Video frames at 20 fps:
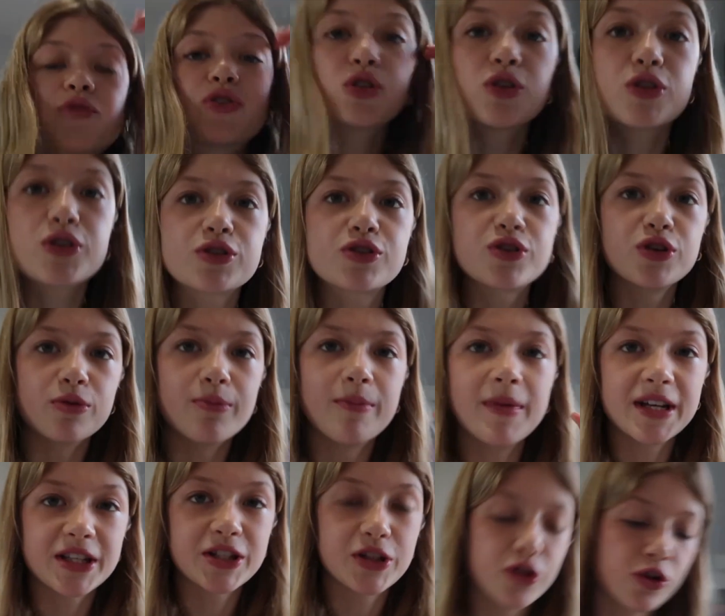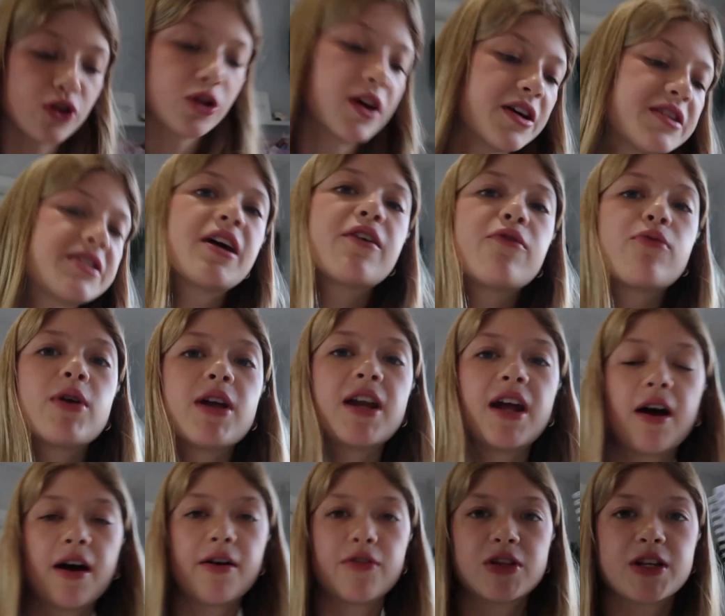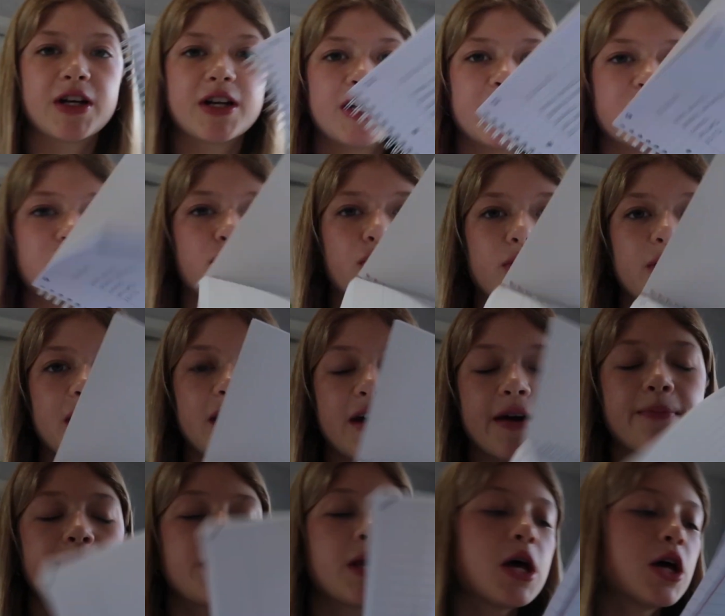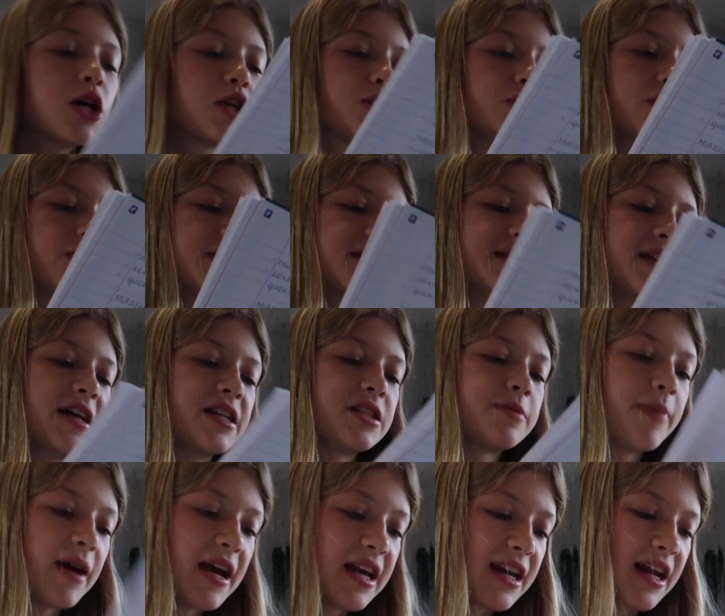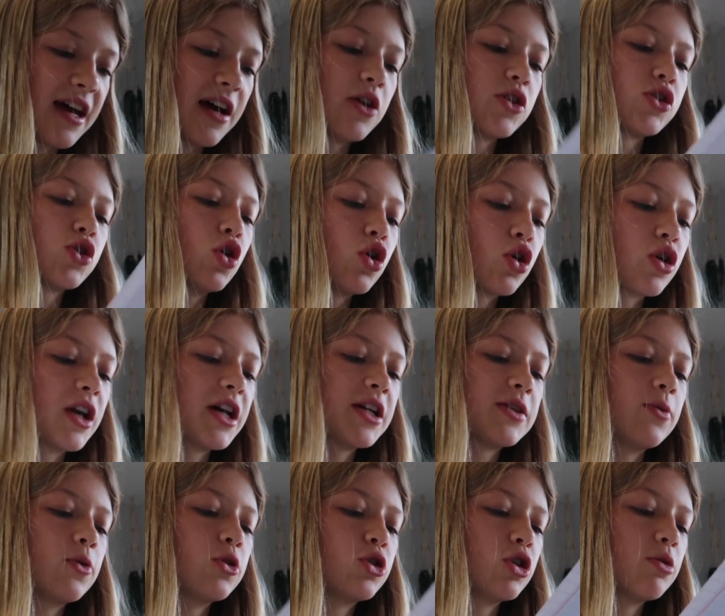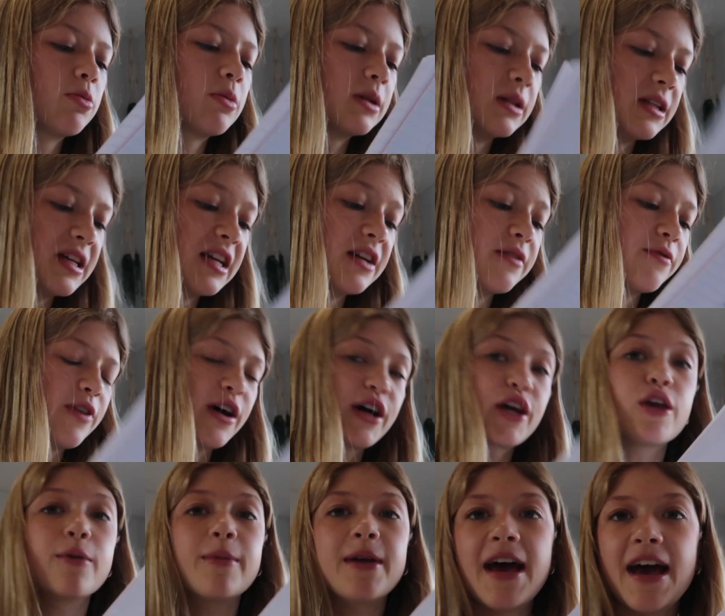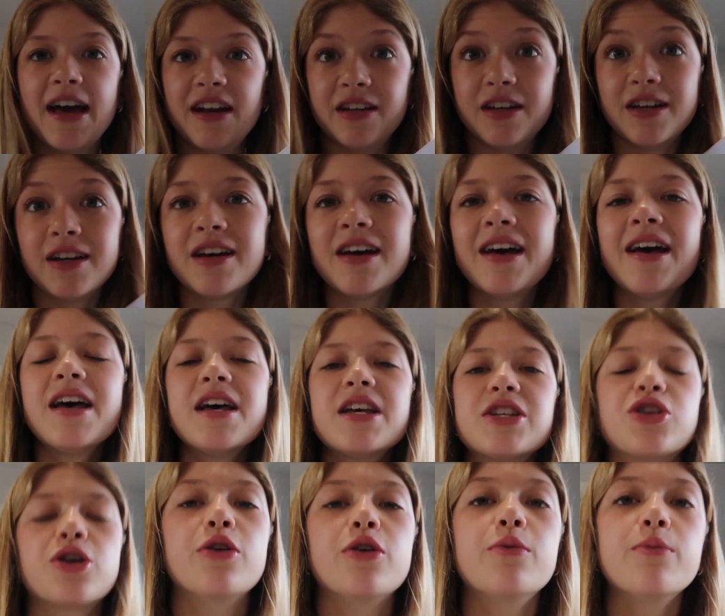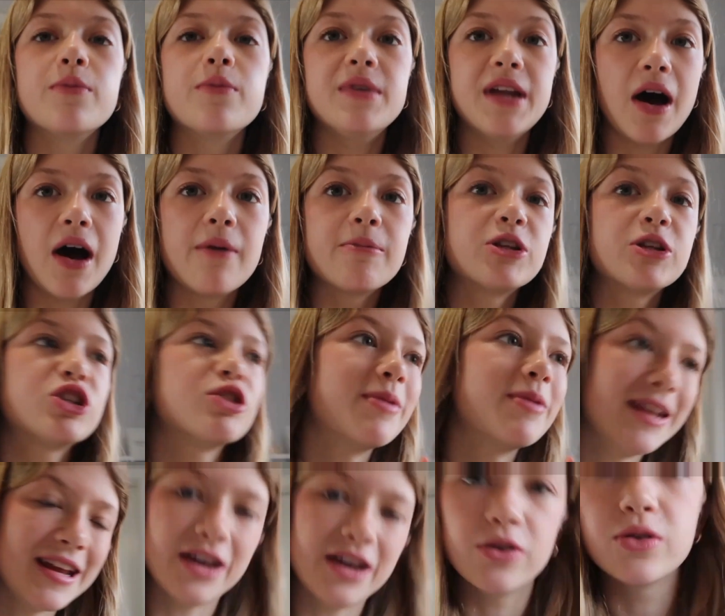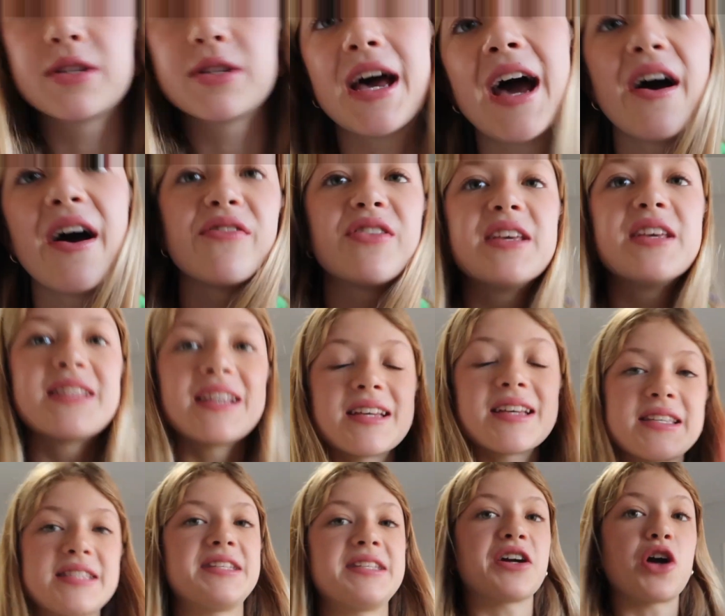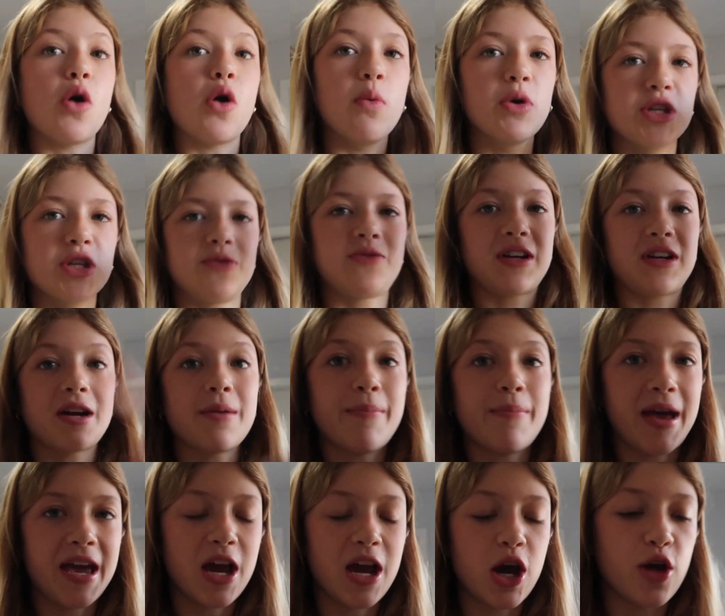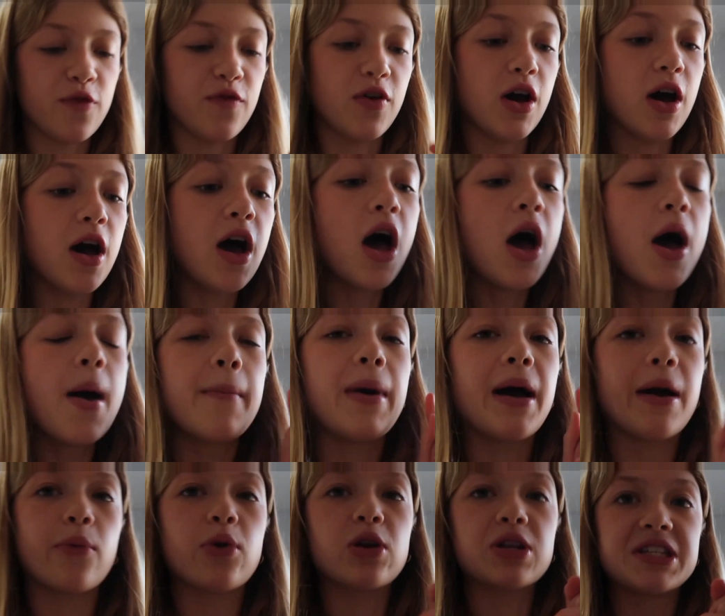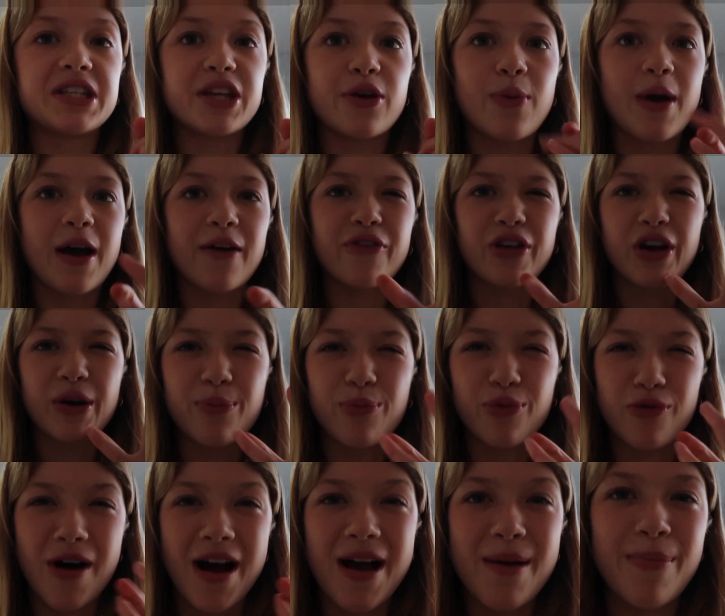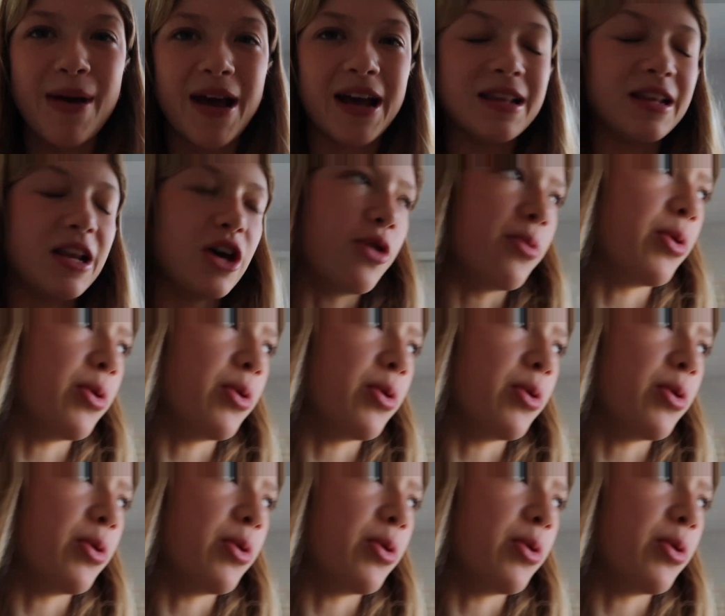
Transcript: Just done my to-do list. I've written out everything I need to do on here. So it says paint nails, organize wardrobe, clean, vacuum and edit. So now I'm going to do my nails. I have these like stick-on ones which I can paint over, but I want to see if we have like a bright pink nail